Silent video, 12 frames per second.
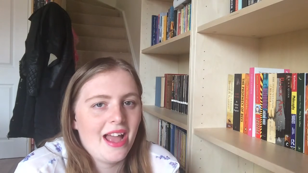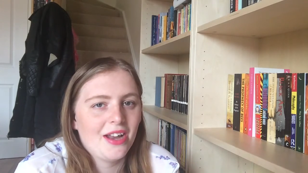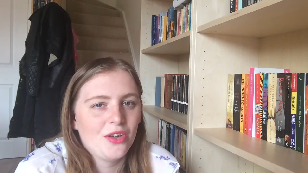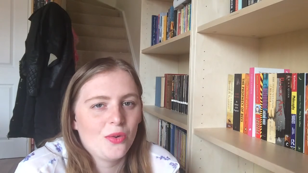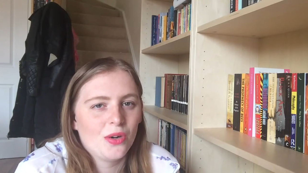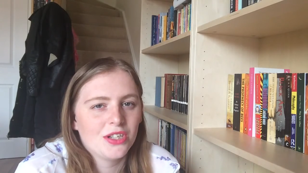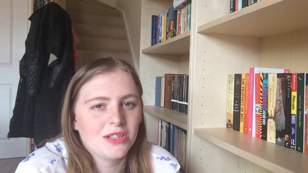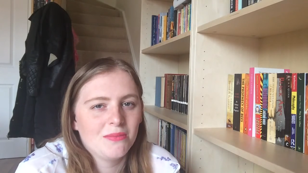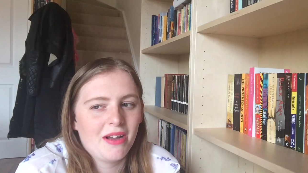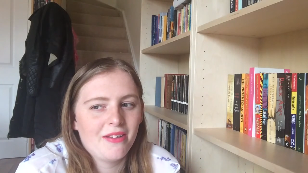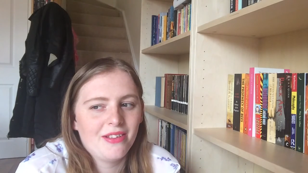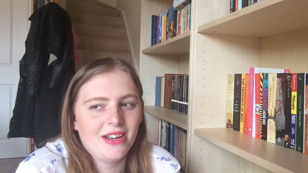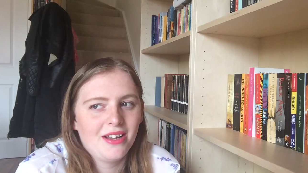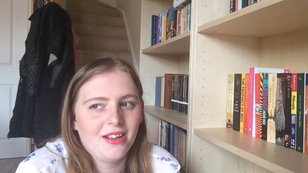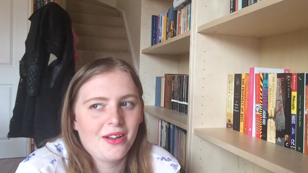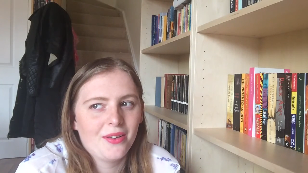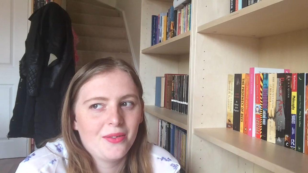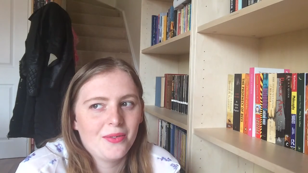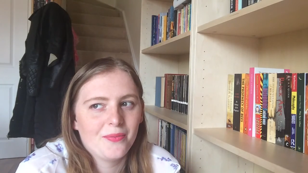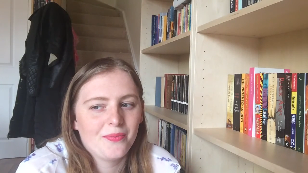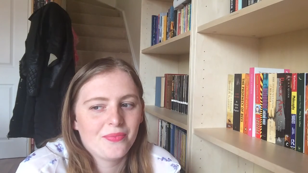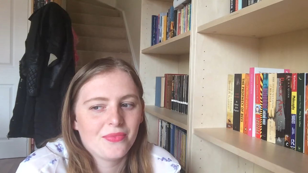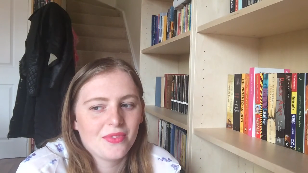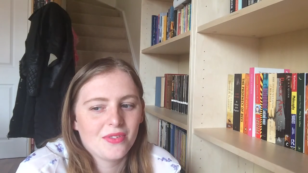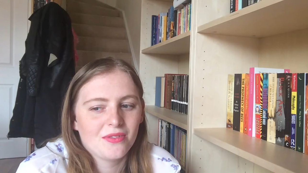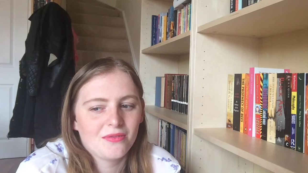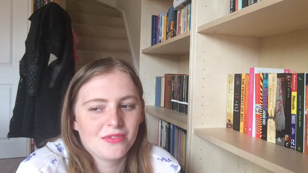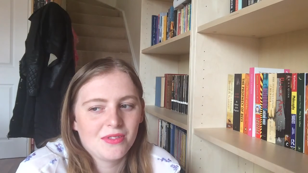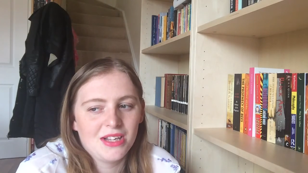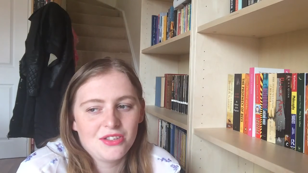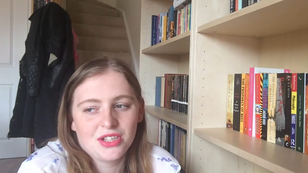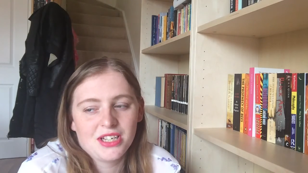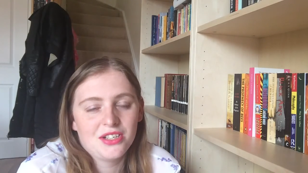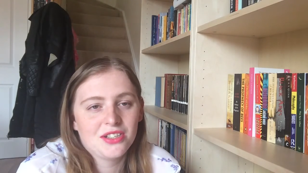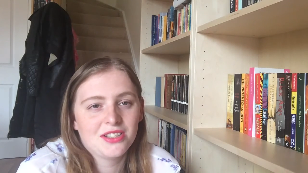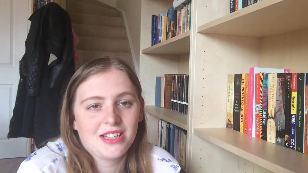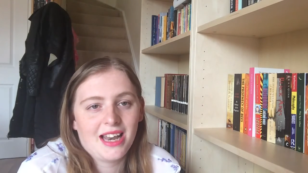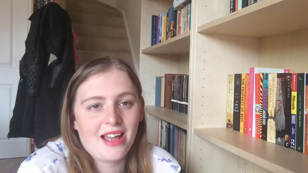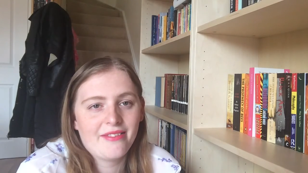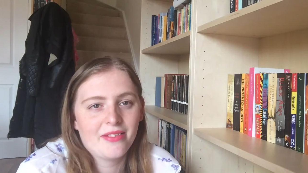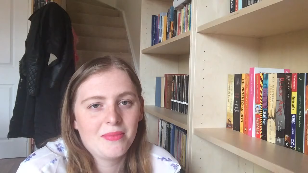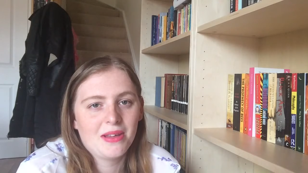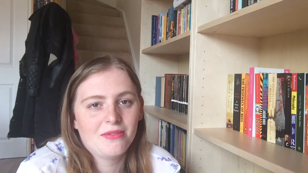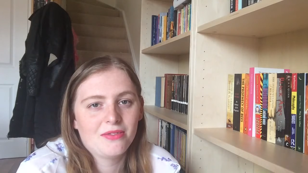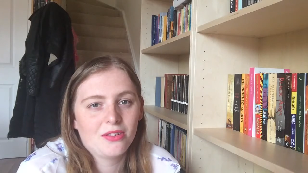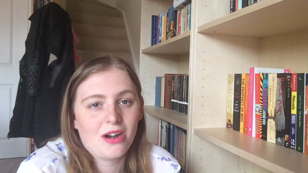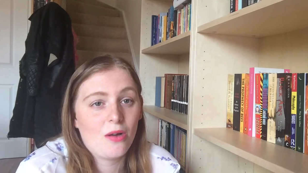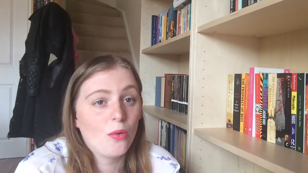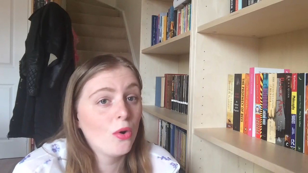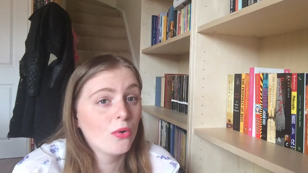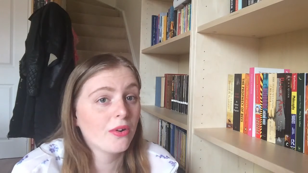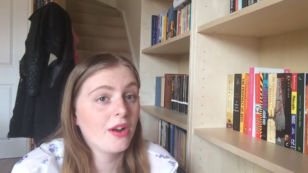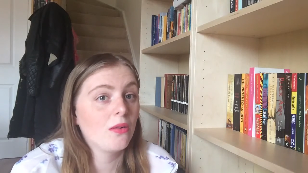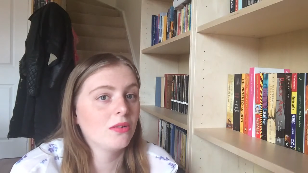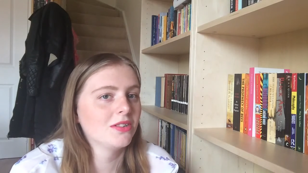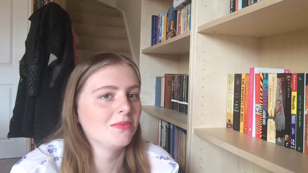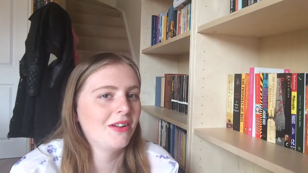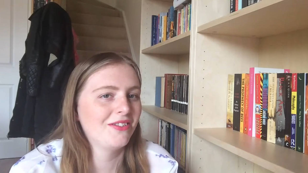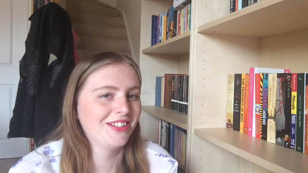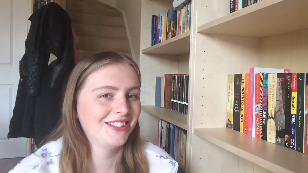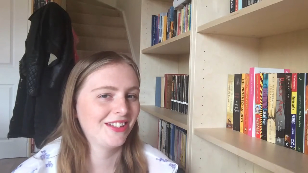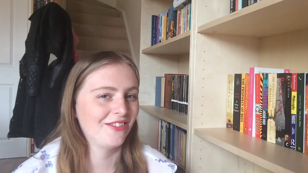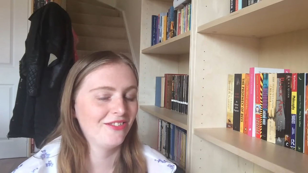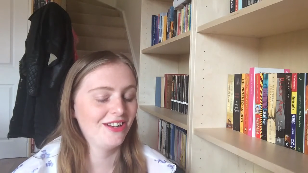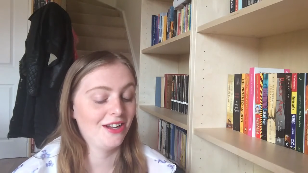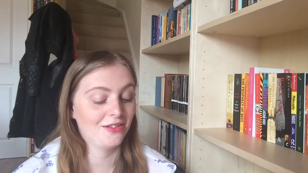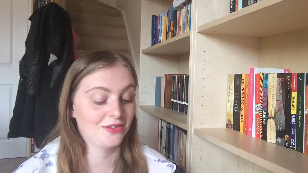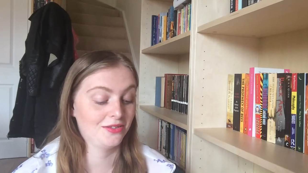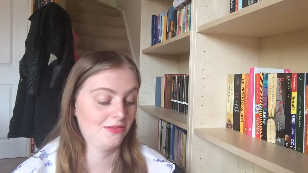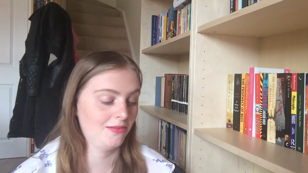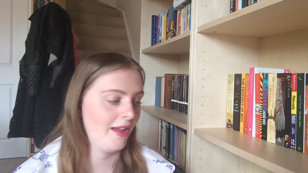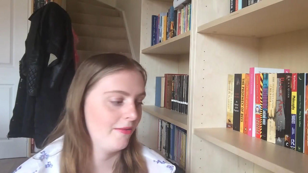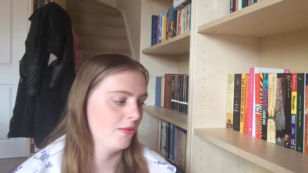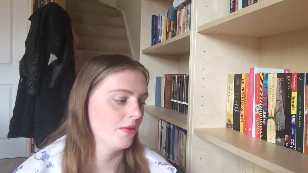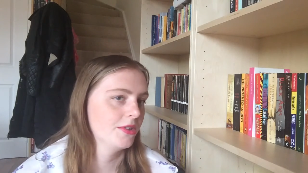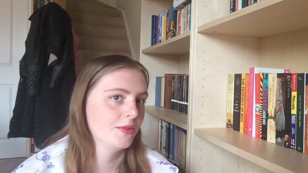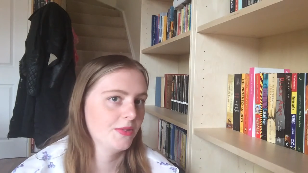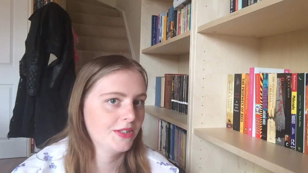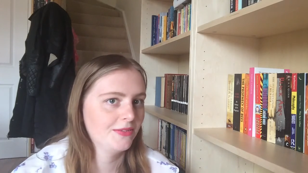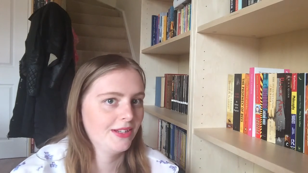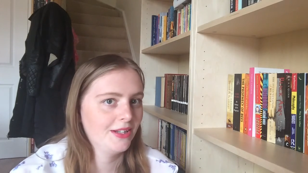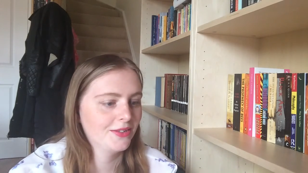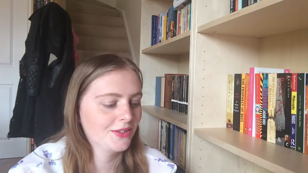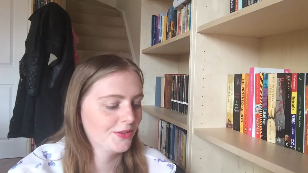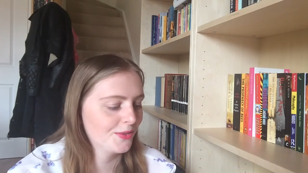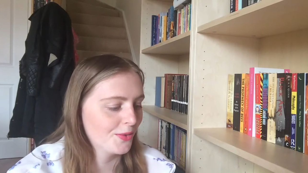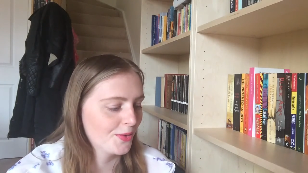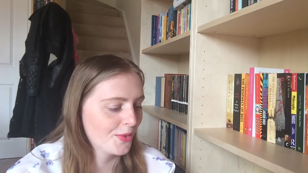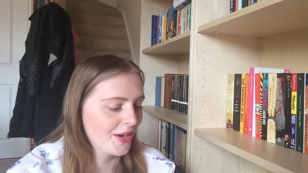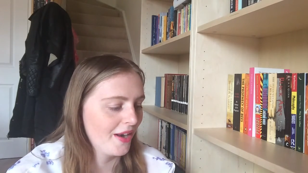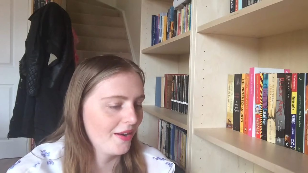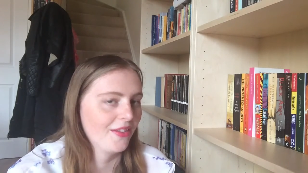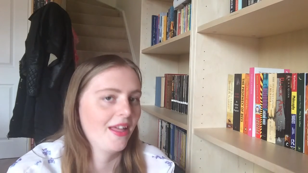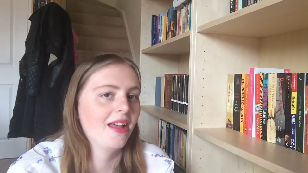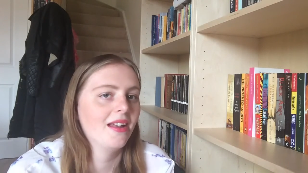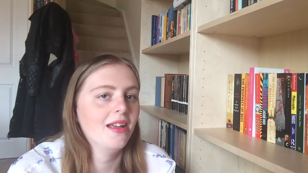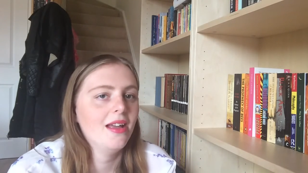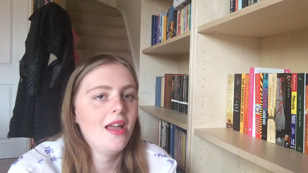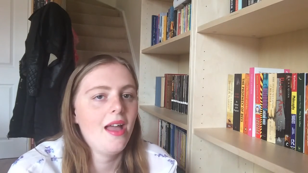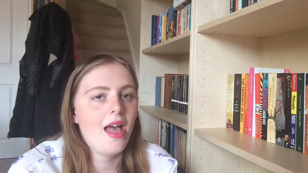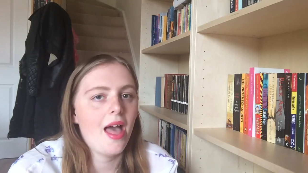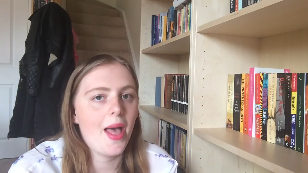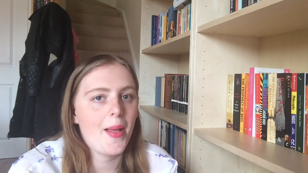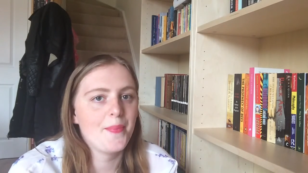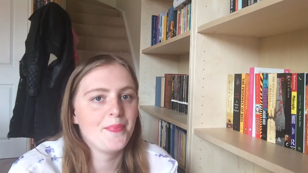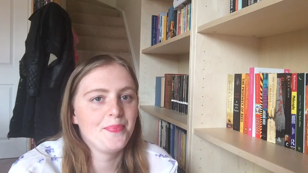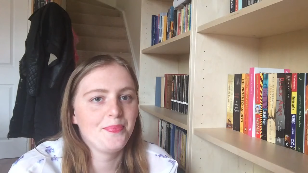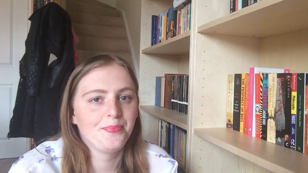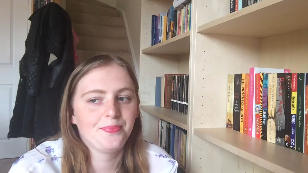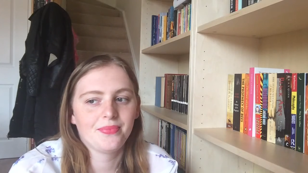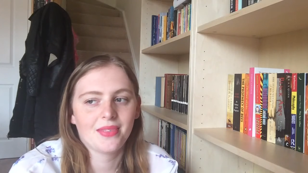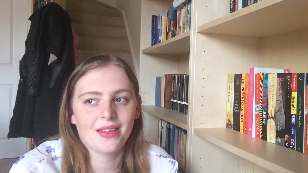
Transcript: And you're watching my video literally just to laugh at me for how awkward I was for my first ever video, because everyone's first videos are awkward, I know that. Um,